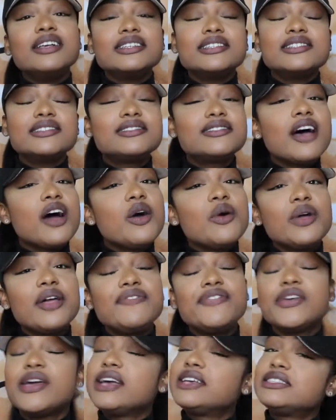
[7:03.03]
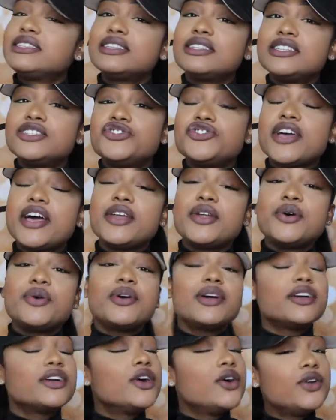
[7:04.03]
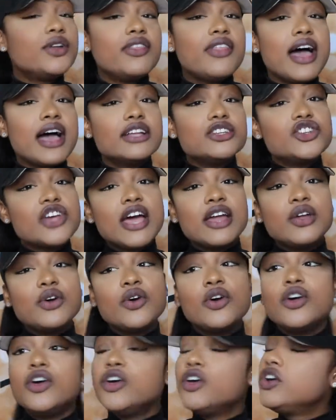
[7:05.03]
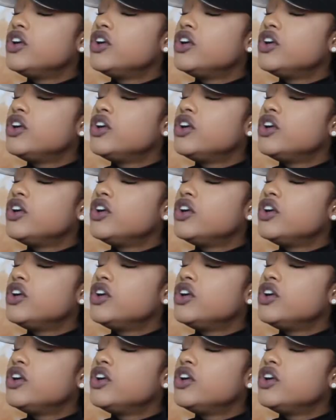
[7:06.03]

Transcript: So if you exit this channel, go to that channel.